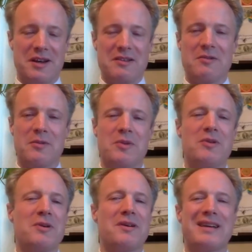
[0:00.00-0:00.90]

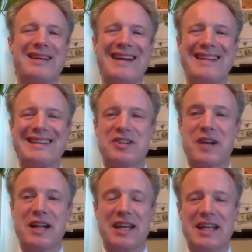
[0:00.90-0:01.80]
getting the
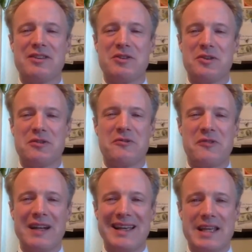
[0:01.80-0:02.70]
training into your feeling,